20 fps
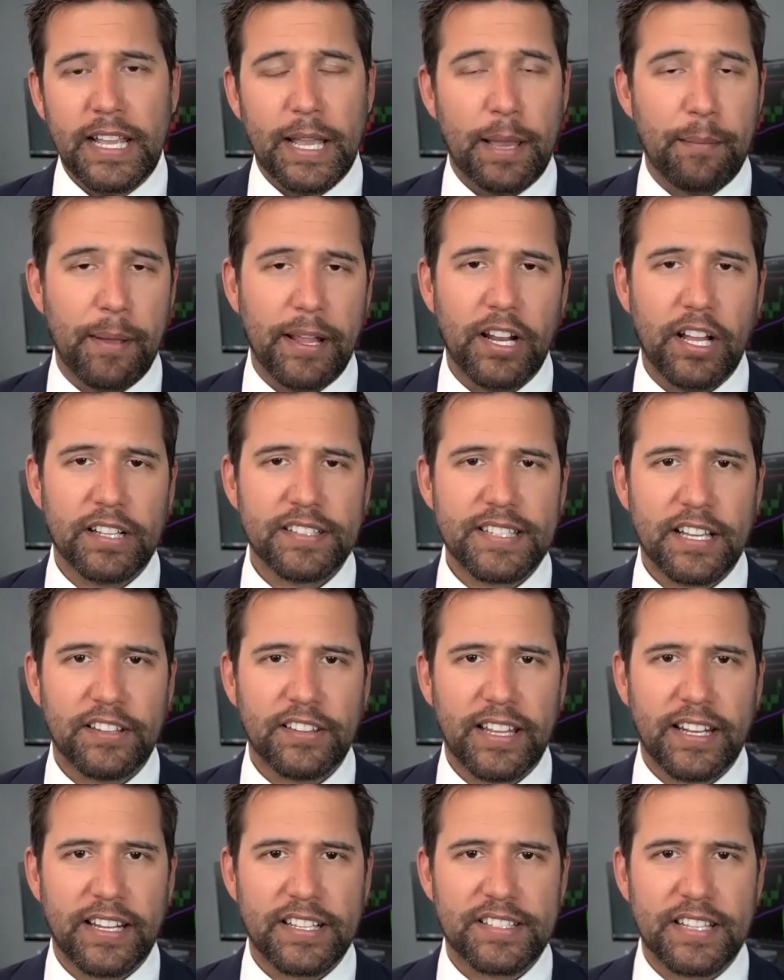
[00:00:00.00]
it may not sound
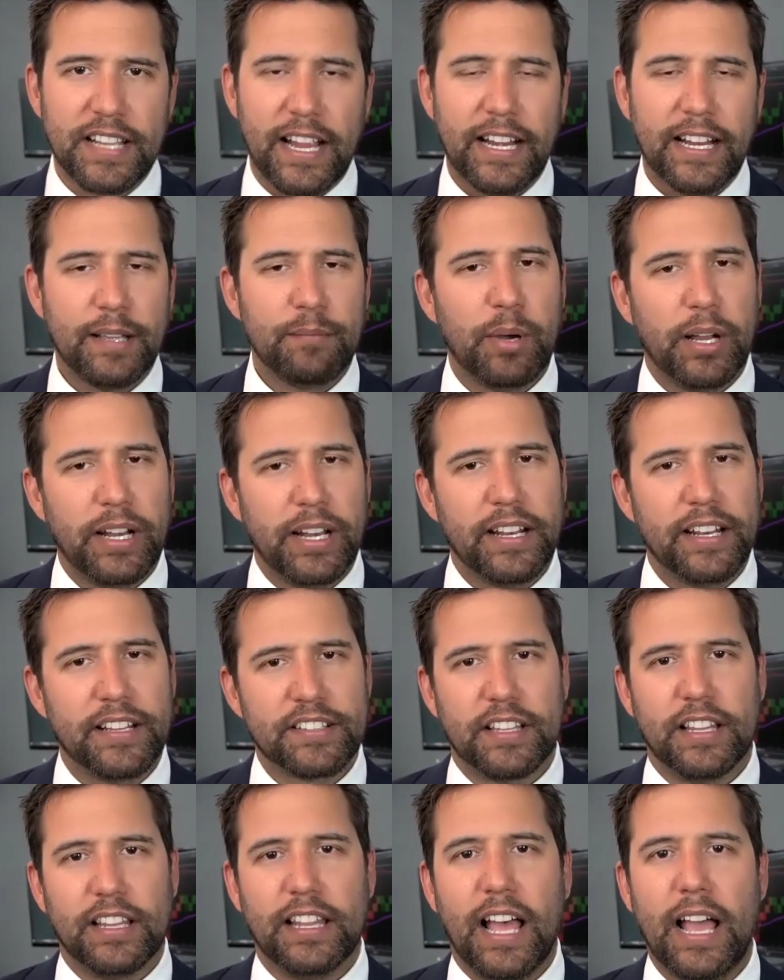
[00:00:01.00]
that exciting, but it is
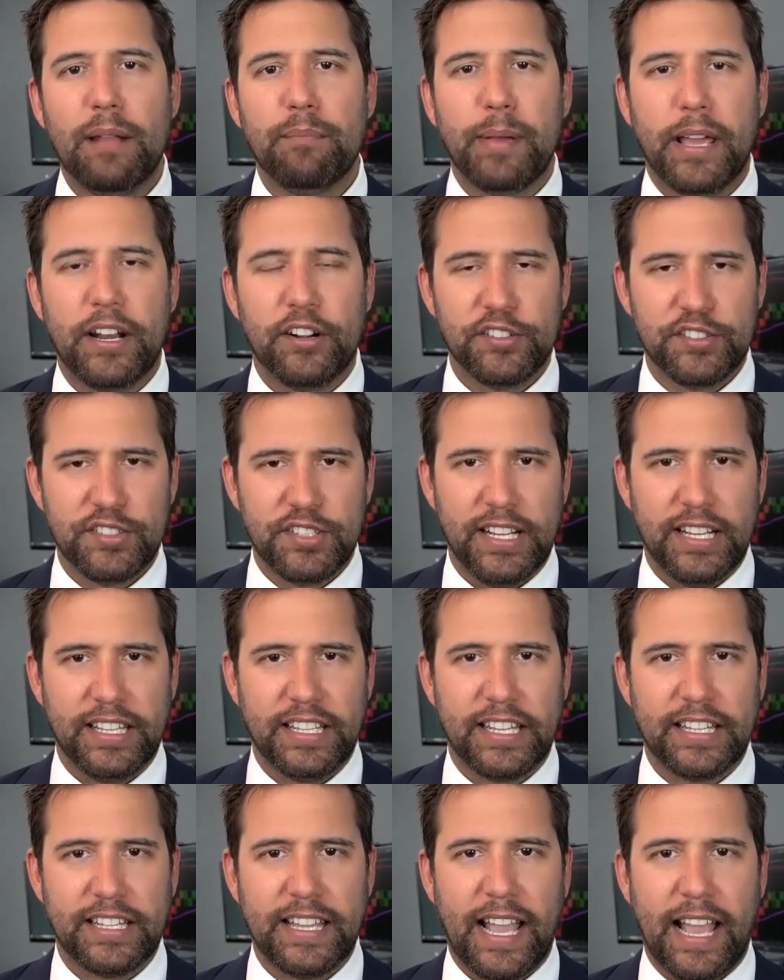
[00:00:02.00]
a lot better sitting
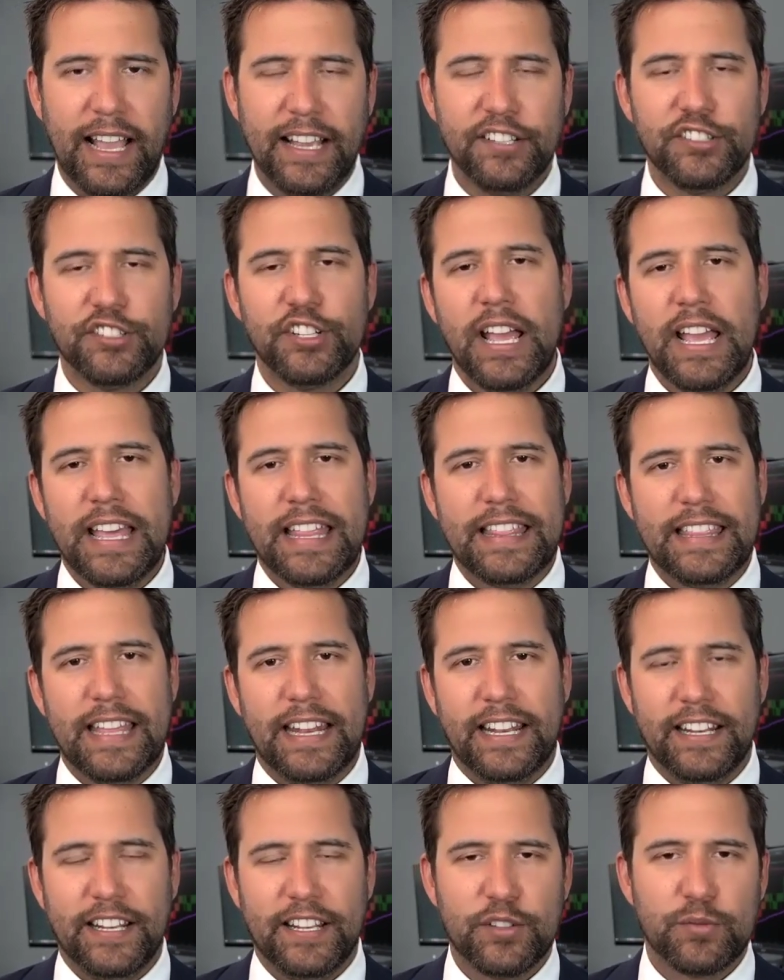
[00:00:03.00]
in cash than
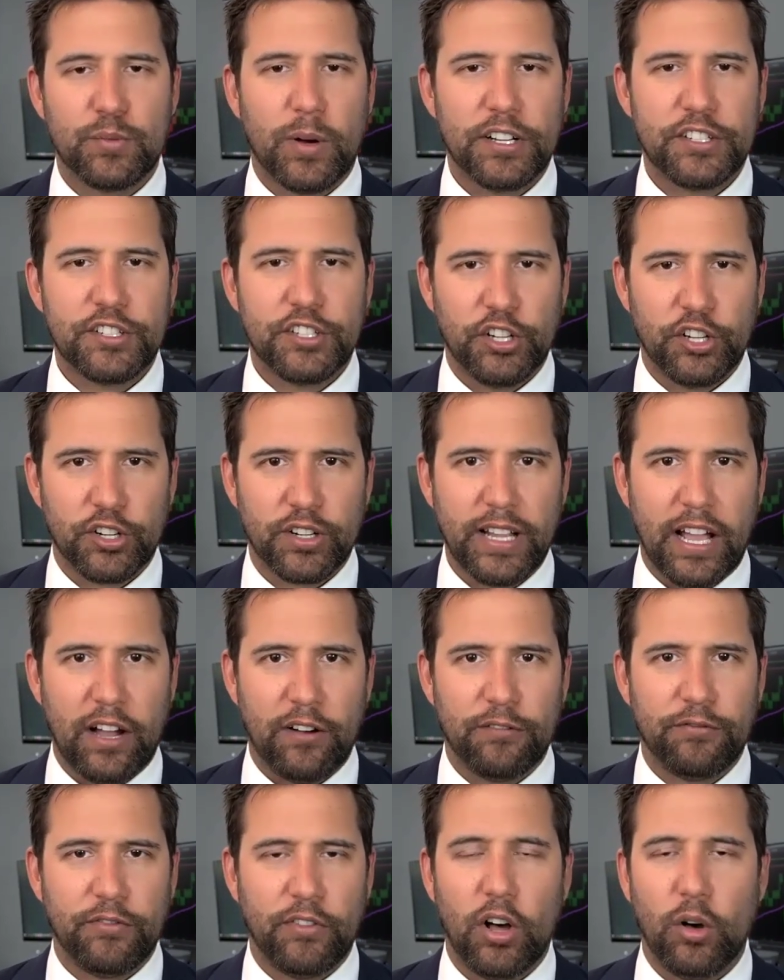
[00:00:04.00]
it is watching your
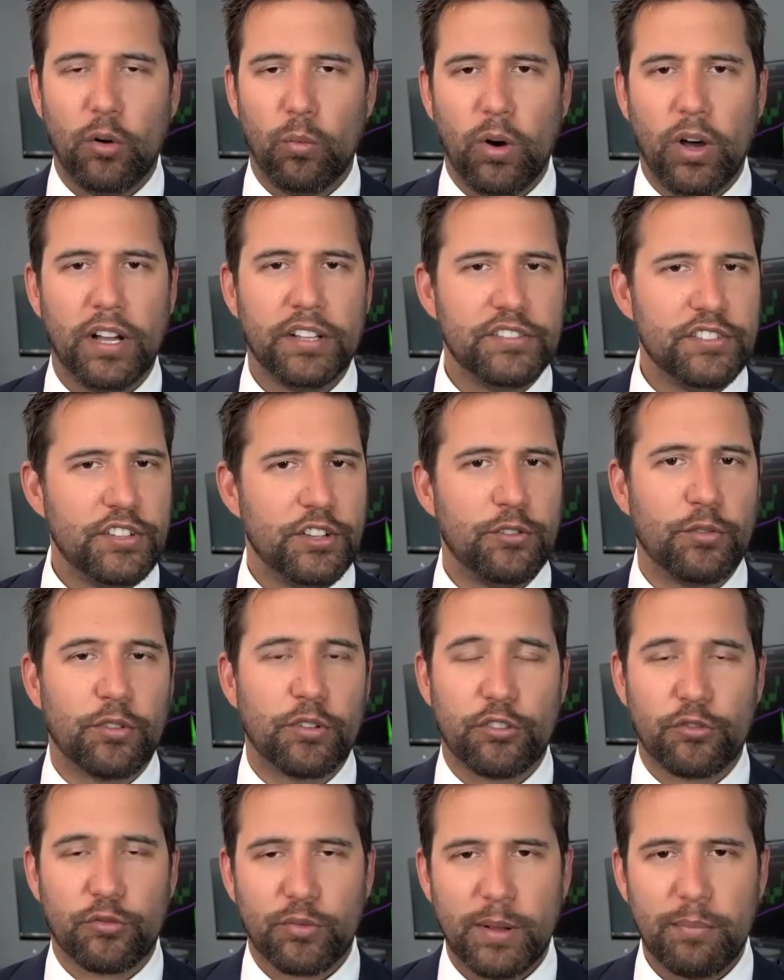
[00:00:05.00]
account fall 1, 2, or
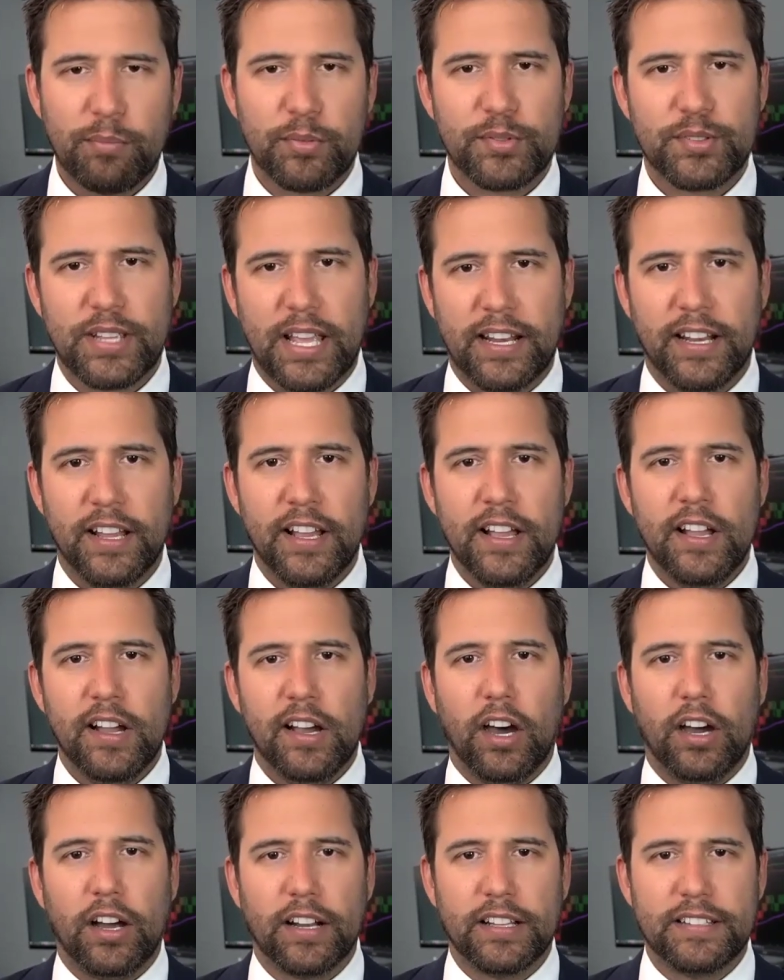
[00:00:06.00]
3%
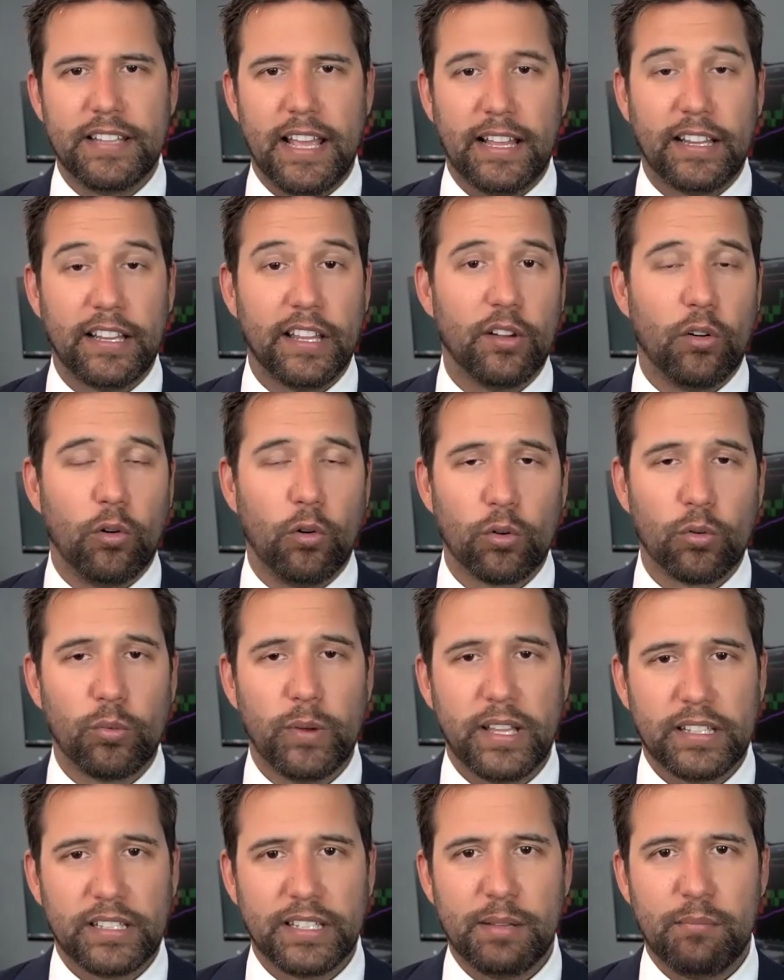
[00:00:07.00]
on a daily or
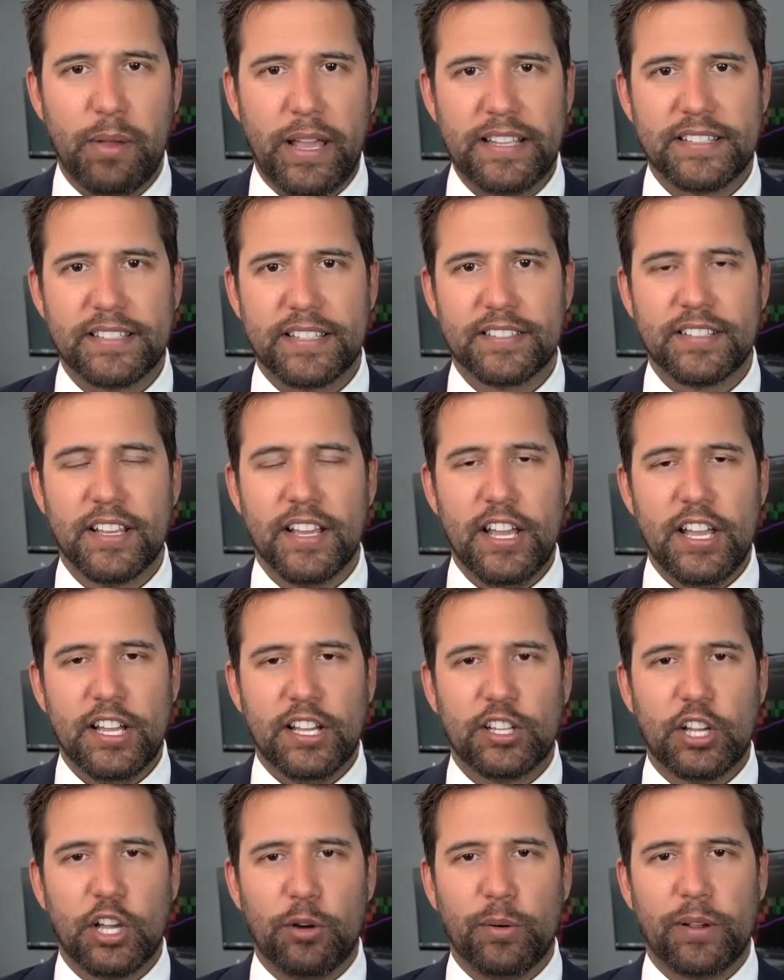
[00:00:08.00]
weekly basis
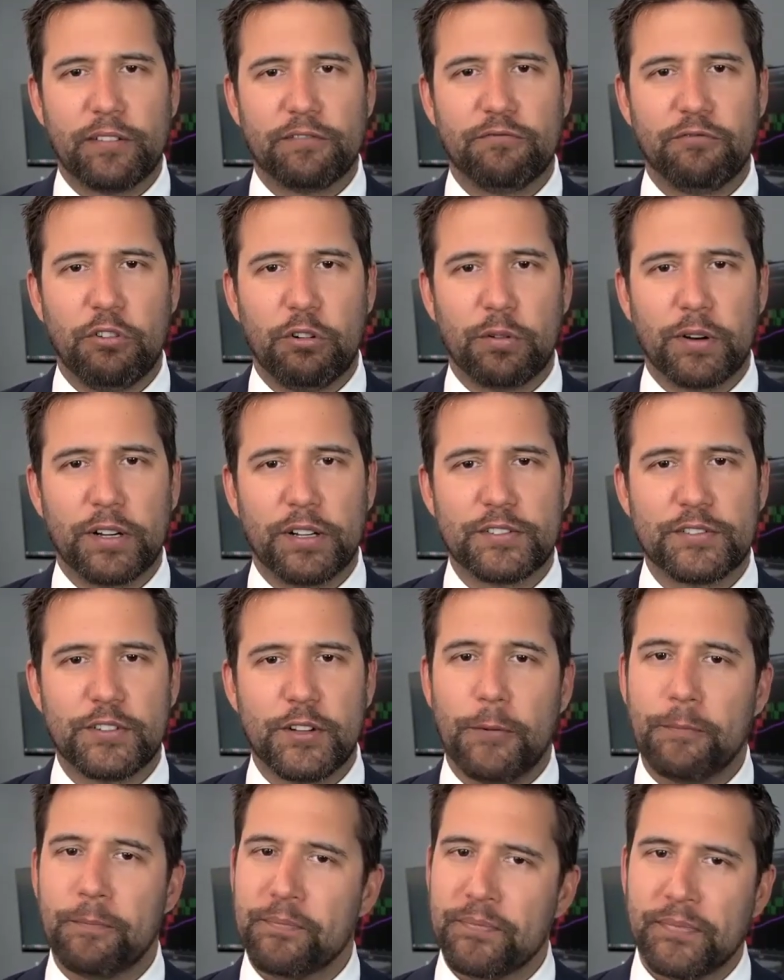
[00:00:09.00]
going forward.
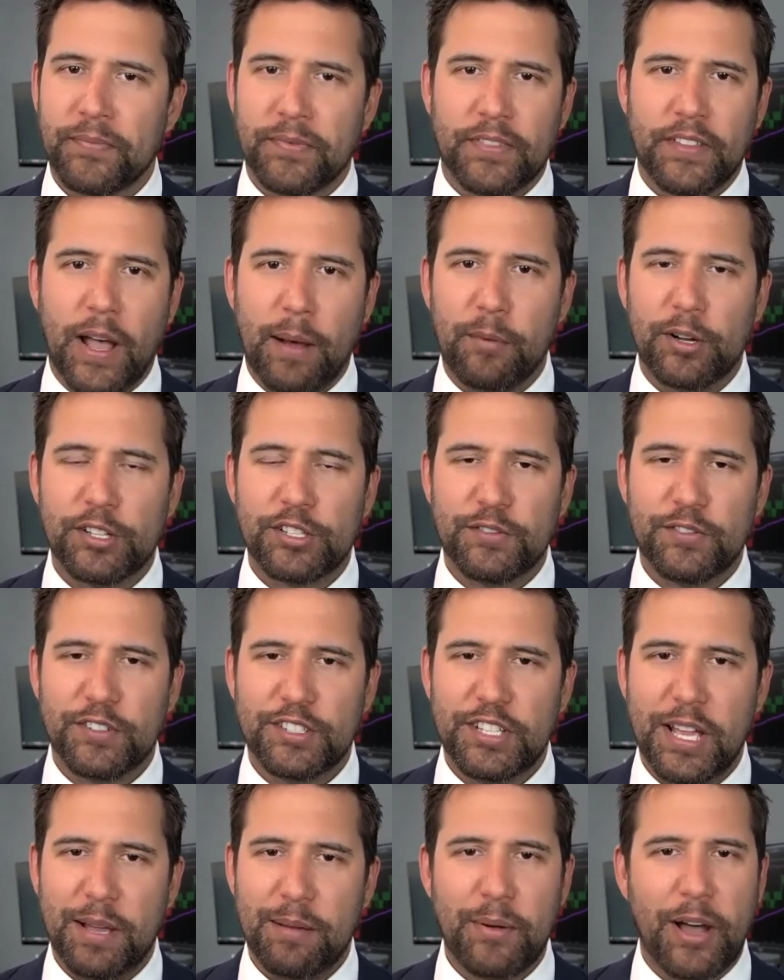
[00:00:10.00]
So not much of a
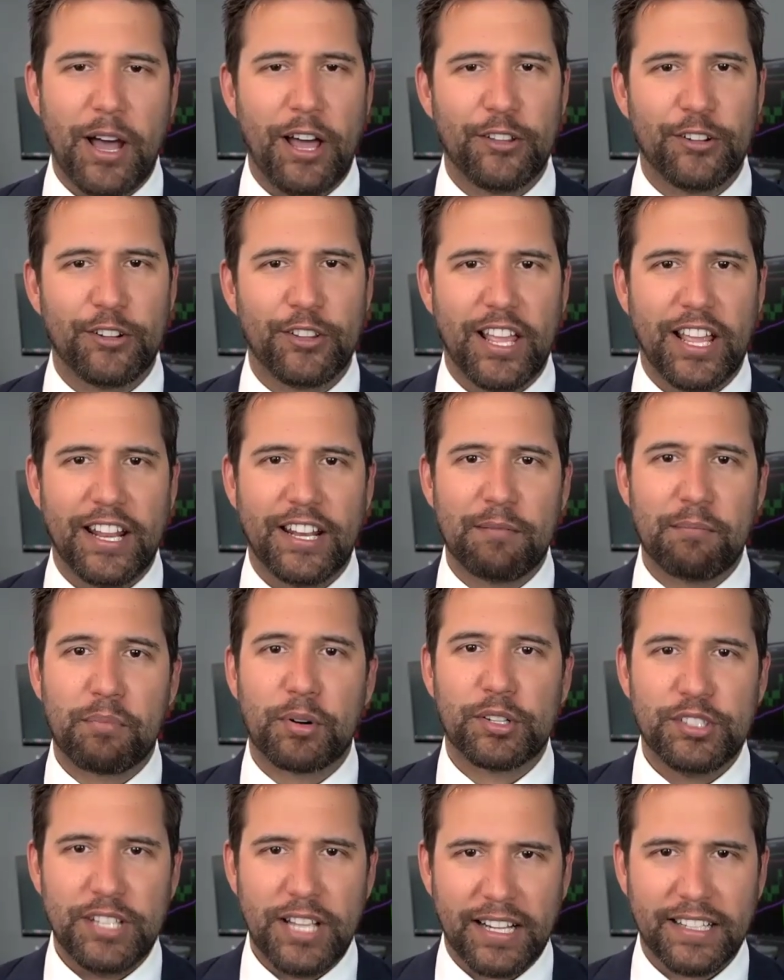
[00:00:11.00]
tip other than
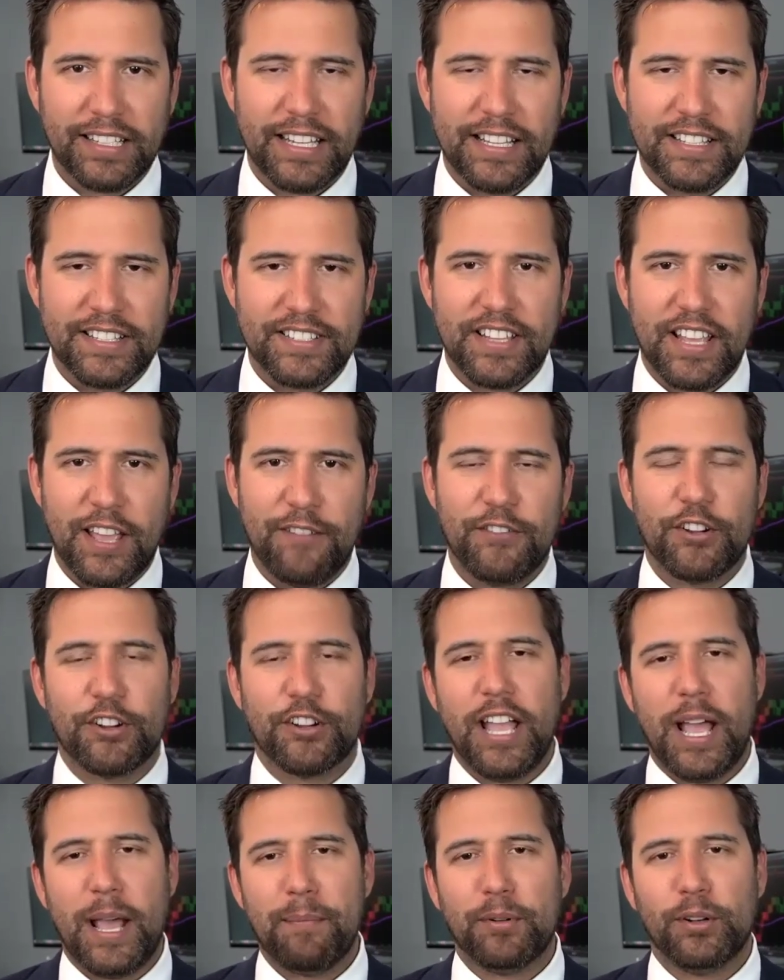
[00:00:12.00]
protect and save your
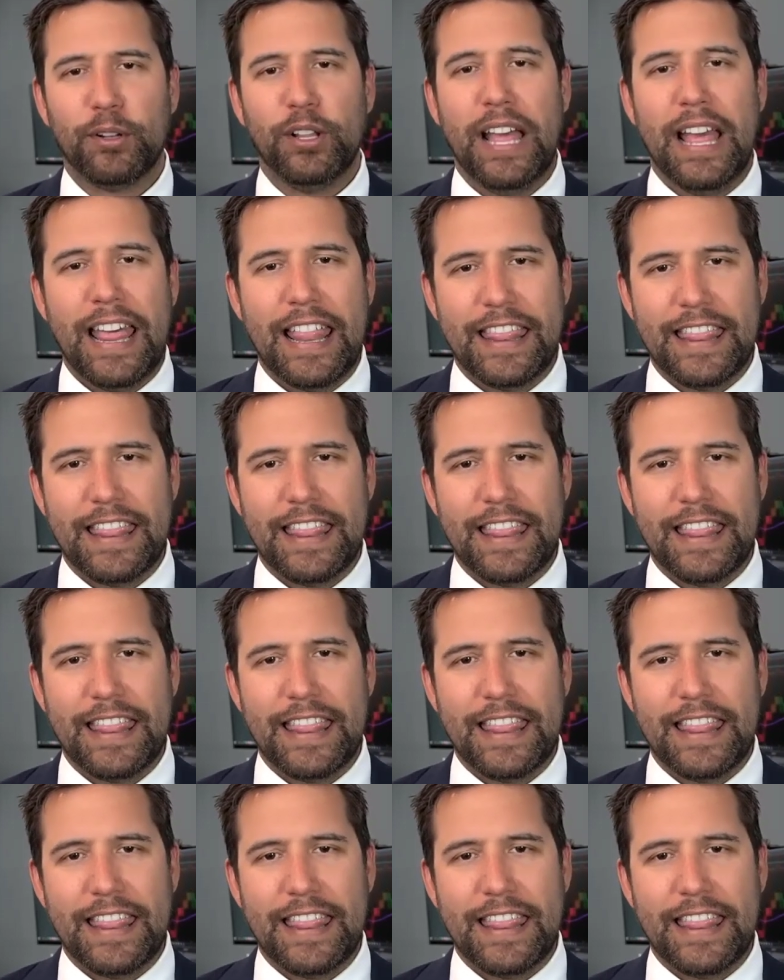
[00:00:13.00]
capital.